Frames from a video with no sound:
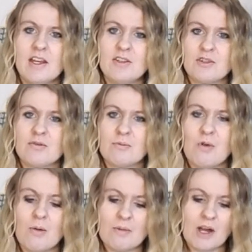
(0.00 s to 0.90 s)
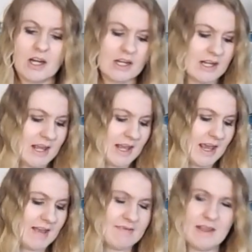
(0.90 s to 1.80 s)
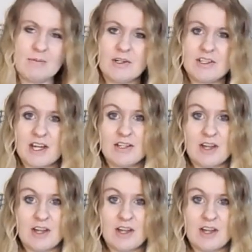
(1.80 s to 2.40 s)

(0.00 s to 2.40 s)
These are from Walmart, and they were $10.